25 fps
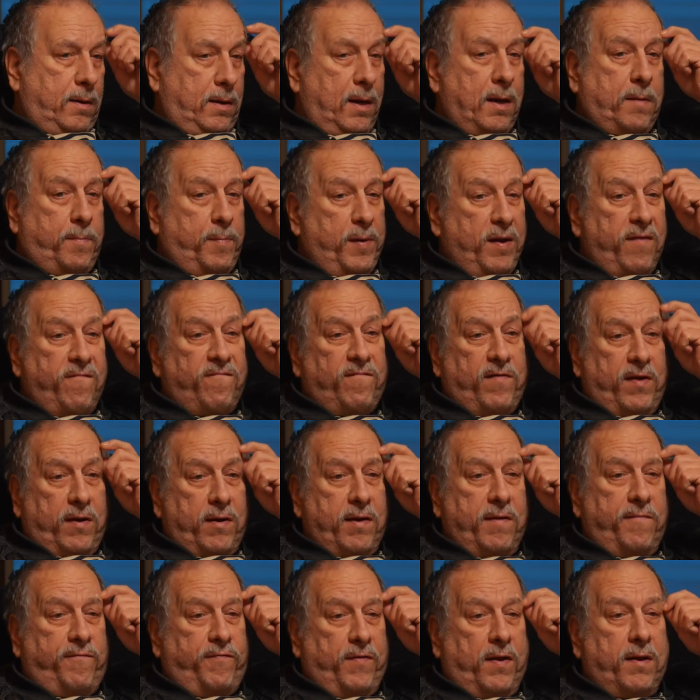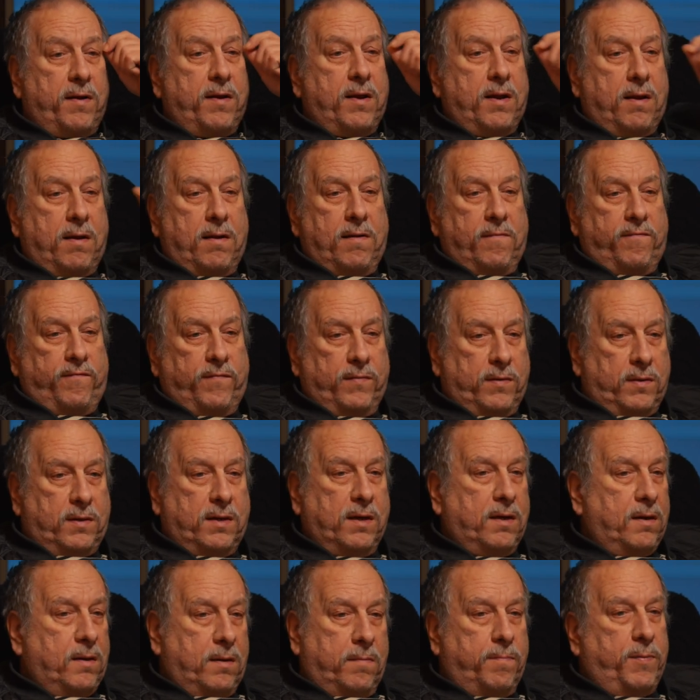had been very funny if it
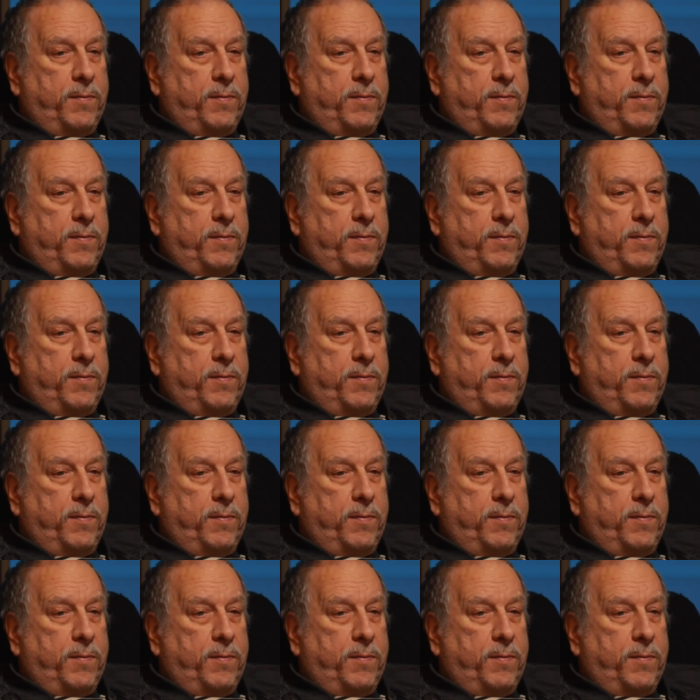did,